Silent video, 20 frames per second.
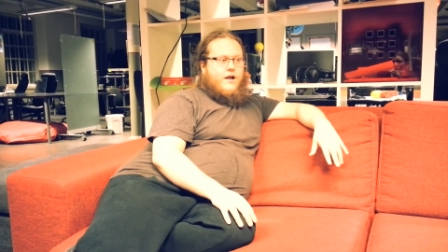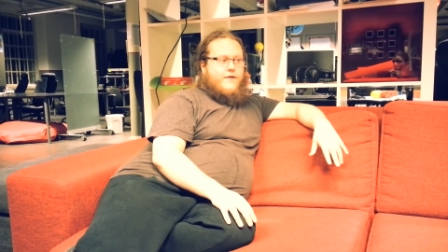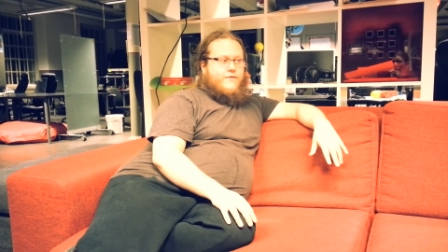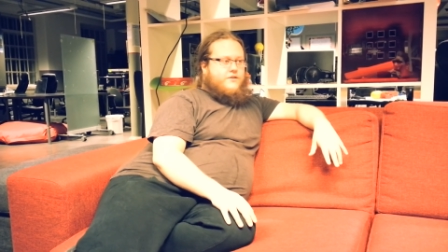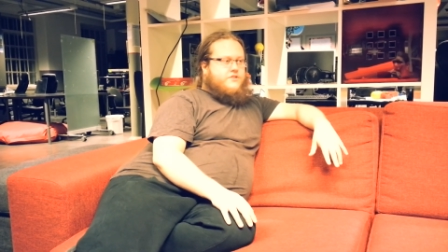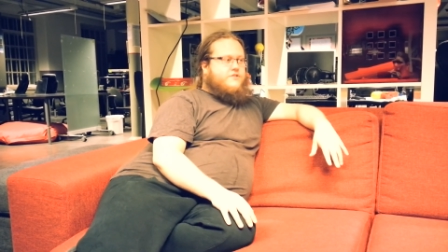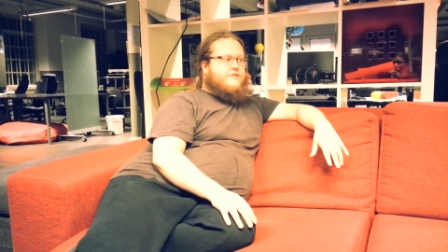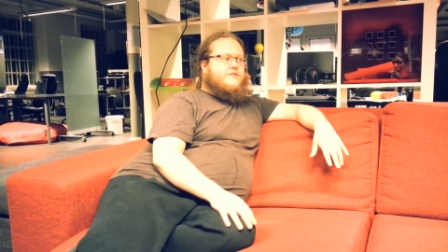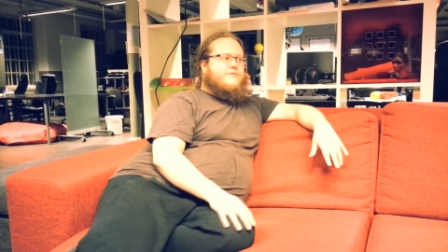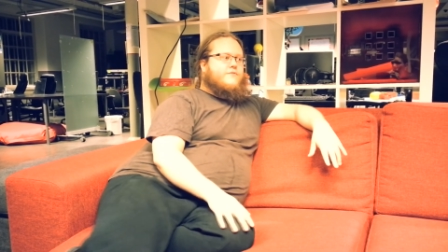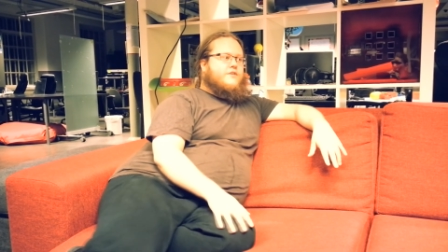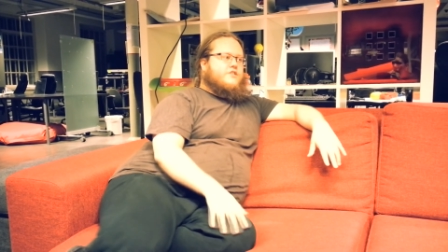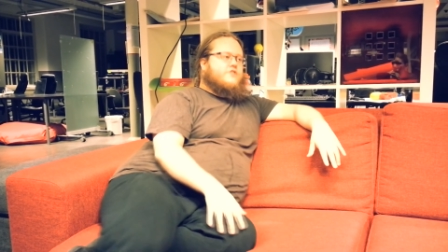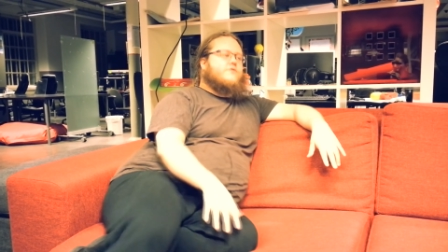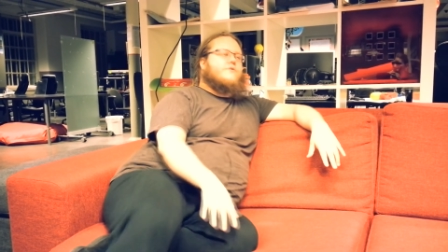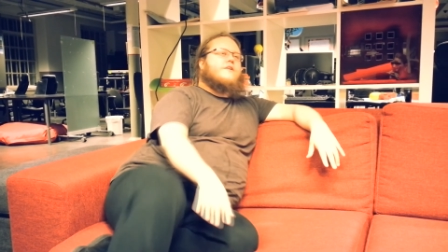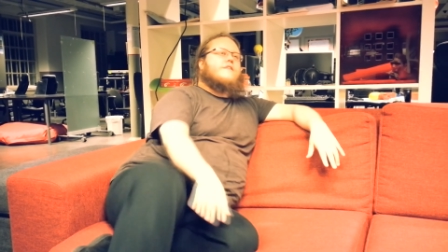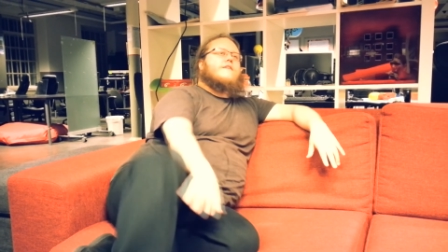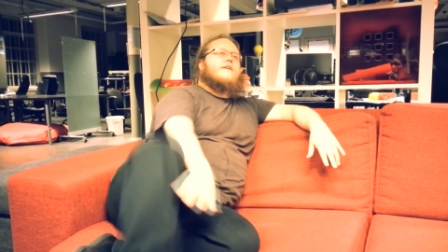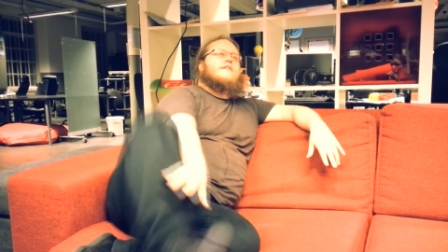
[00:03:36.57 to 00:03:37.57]
I wasn't was
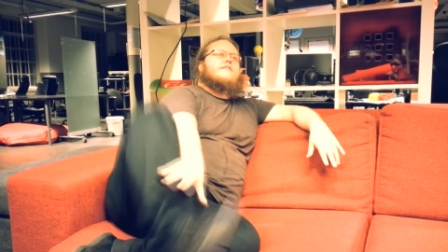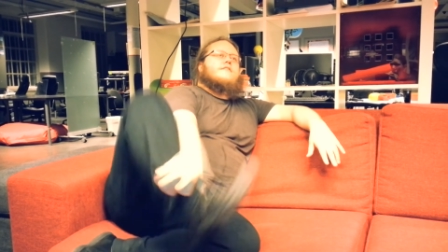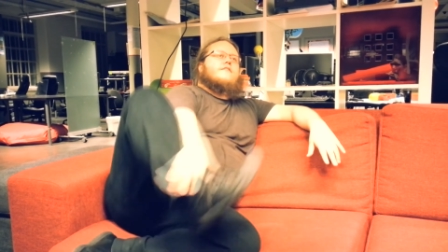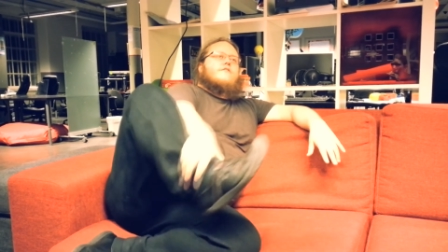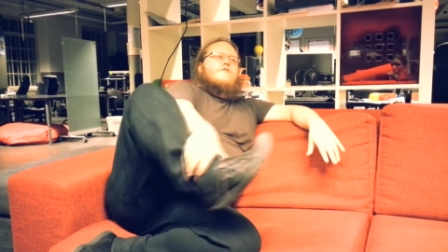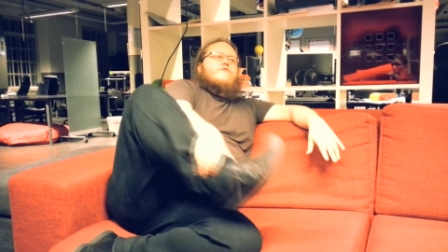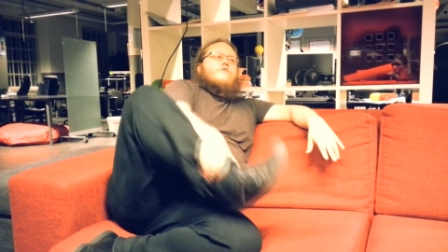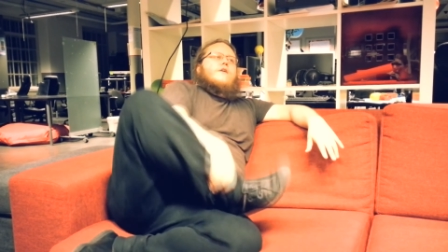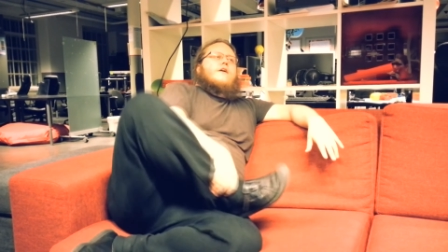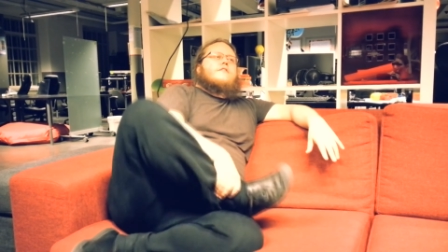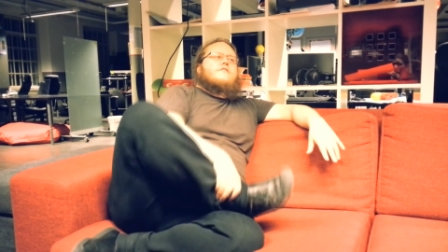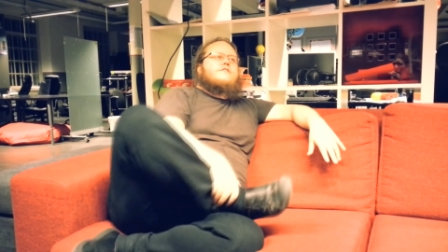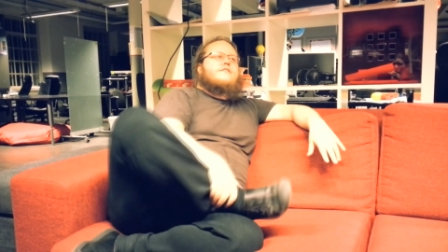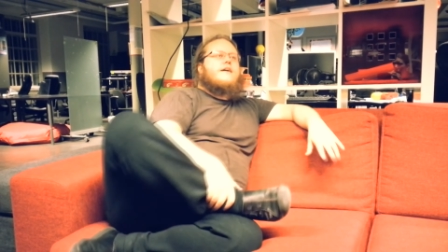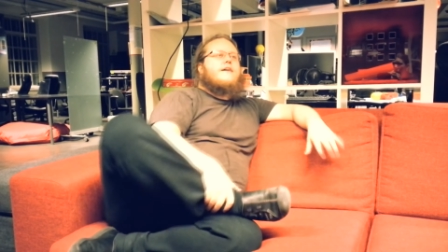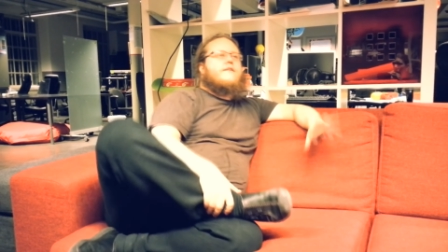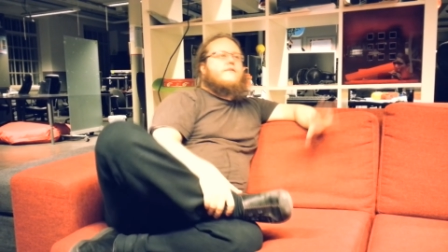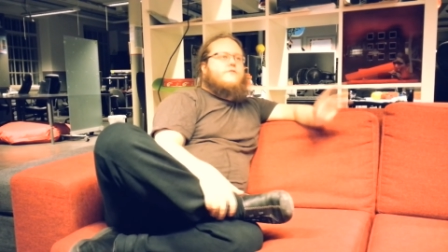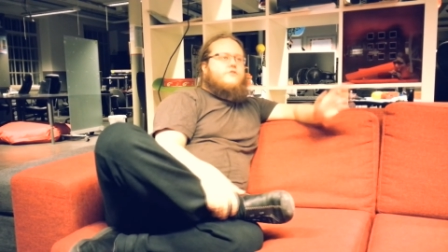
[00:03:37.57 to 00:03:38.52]
doing things I didn't fully understand,